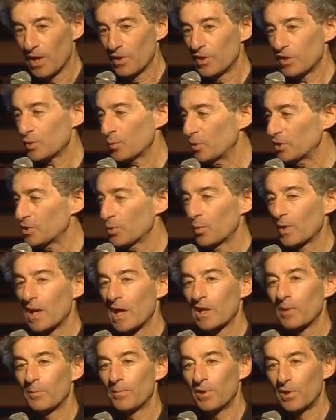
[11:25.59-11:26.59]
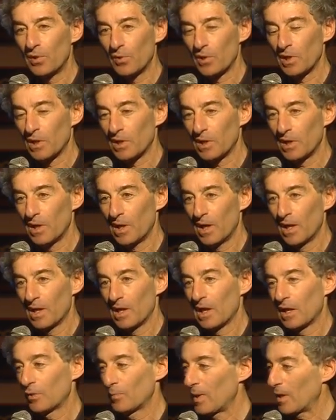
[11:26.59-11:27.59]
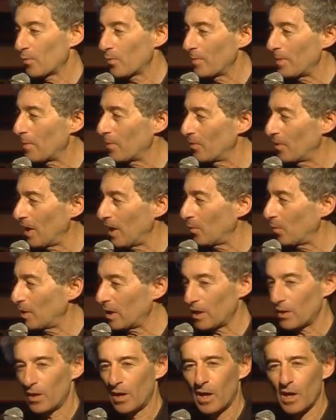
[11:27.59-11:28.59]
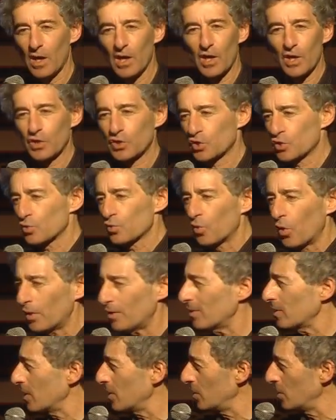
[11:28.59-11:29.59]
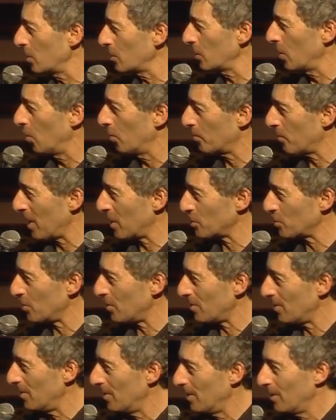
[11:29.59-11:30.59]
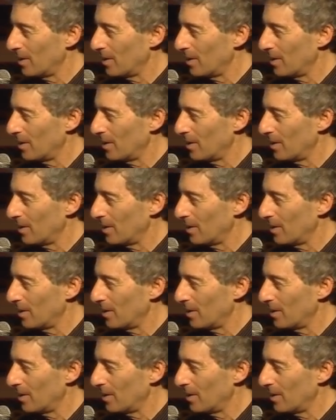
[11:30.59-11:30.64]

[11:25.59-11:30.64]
This winter we had a period, and you may remember that, we had uh, extraordinarily low pressure.